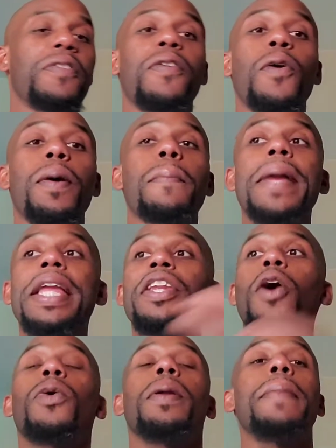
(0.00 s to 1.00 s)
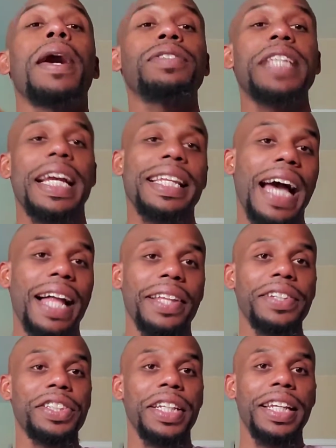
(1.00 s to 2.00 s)
for me knowing about
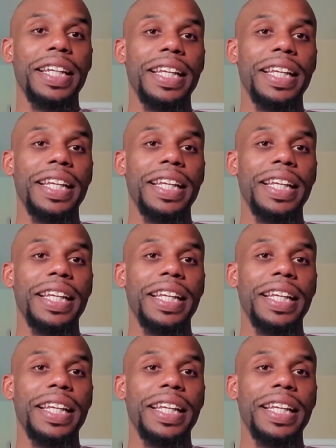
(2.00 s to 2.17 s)
technology.